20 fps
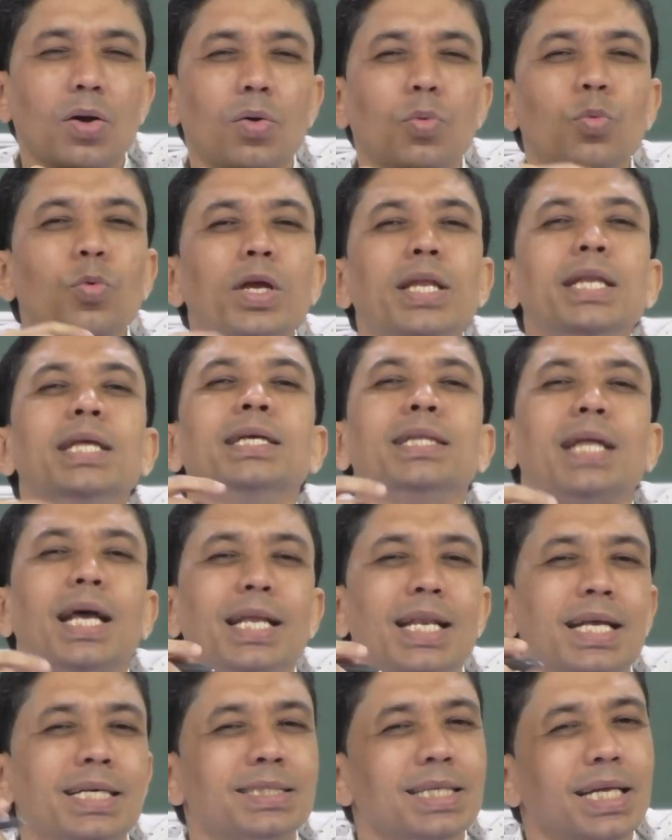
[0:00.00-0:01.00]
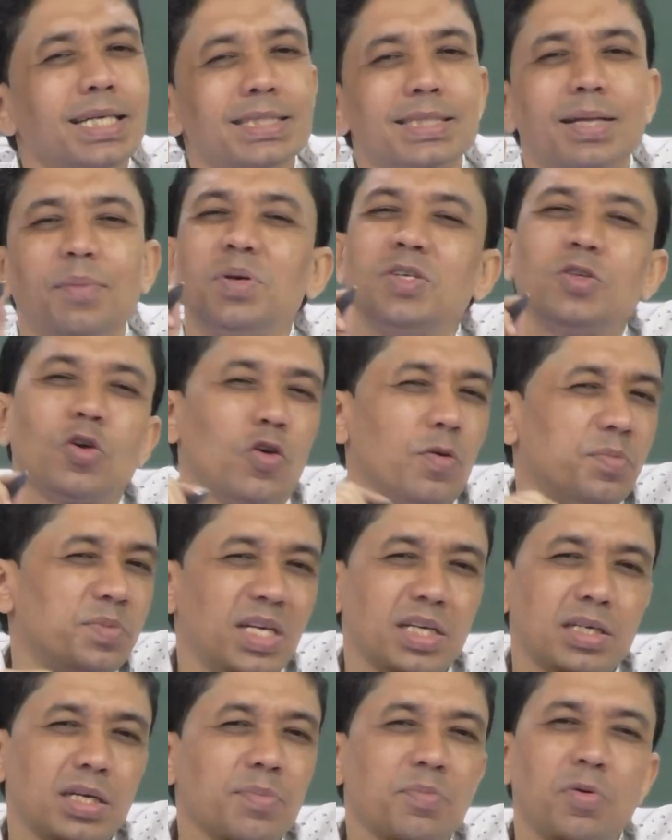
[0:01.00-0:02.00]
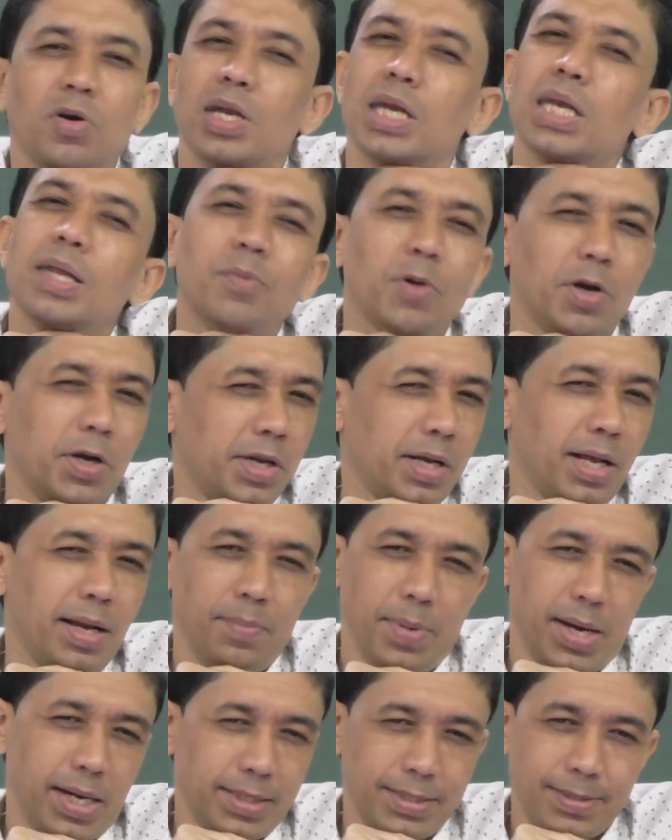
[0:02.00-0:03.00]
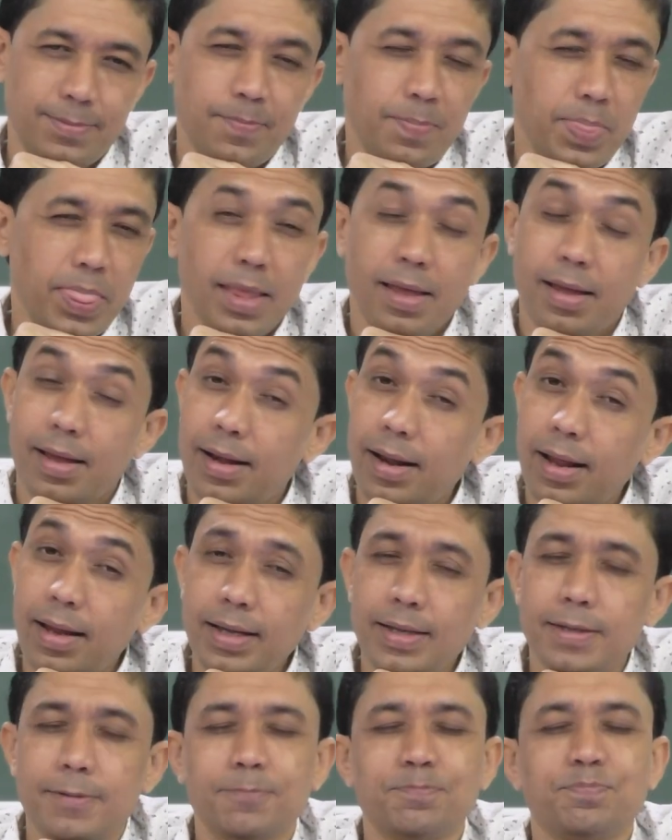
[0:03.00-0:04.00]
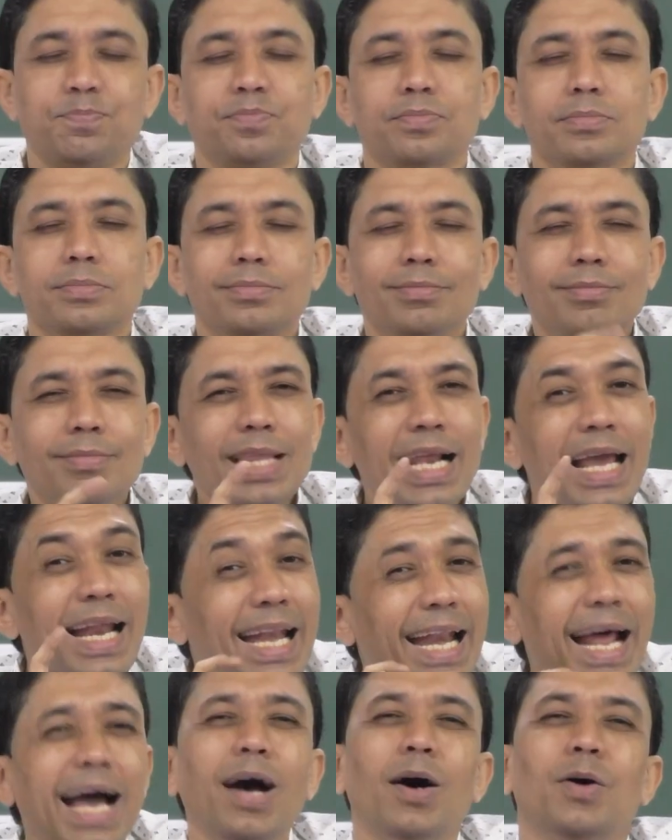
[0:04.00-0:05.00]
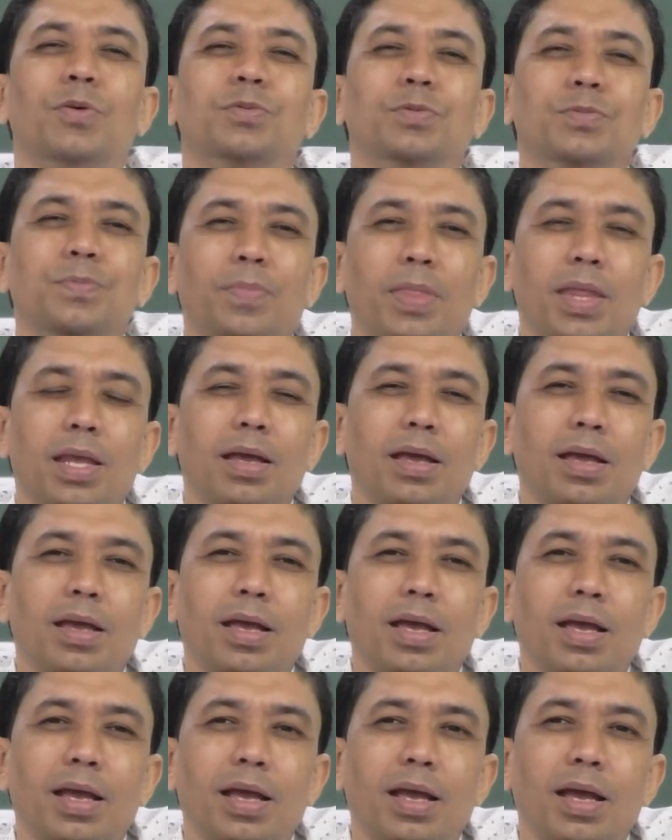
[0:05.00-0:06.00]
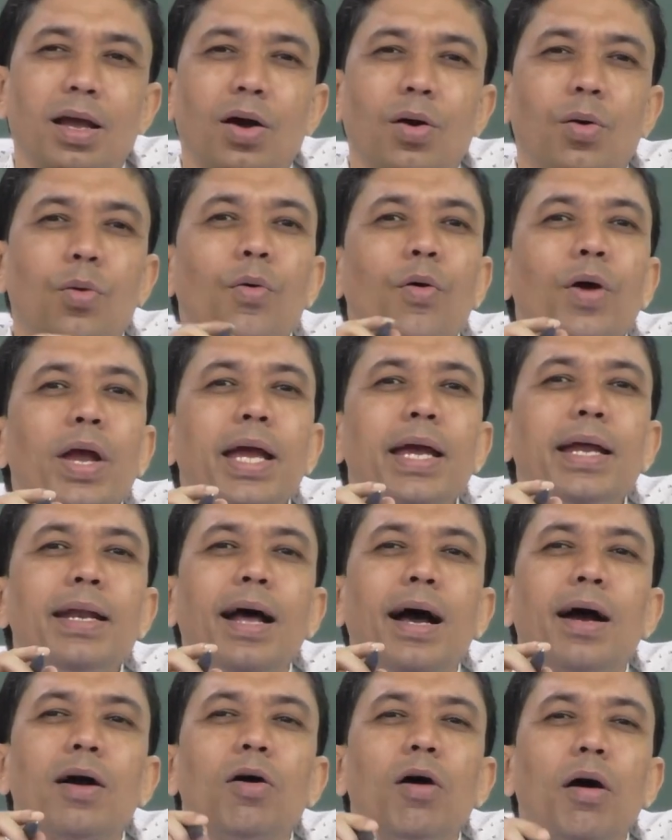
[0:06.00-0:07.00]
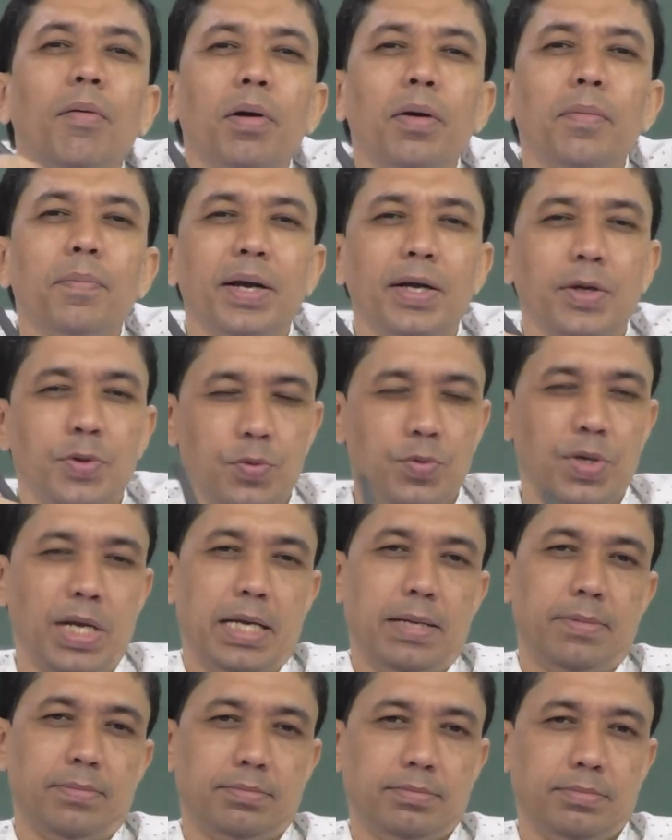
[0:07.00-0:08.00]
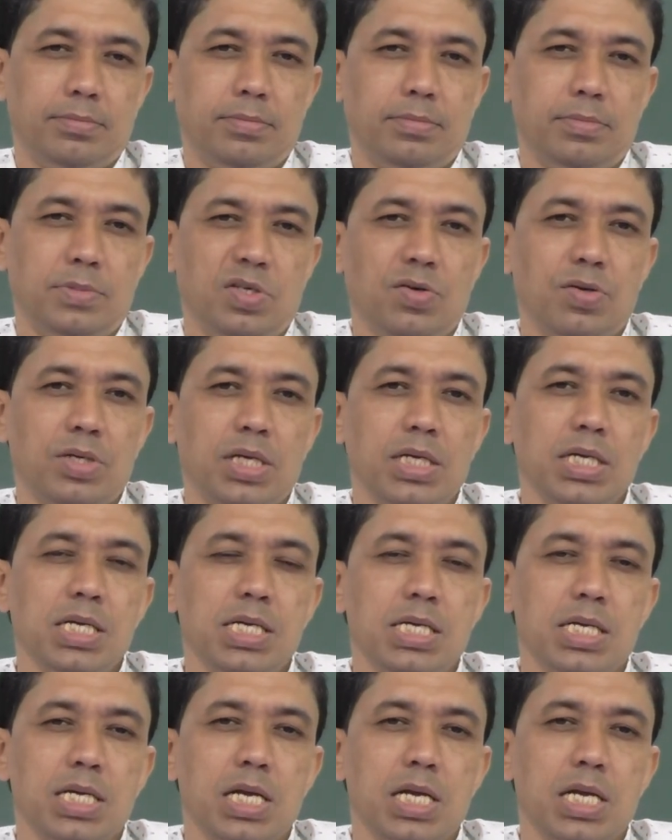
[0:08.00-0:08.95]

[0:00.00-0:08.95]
Winning the election is the major objective for any political party right. Now, when a government today okay,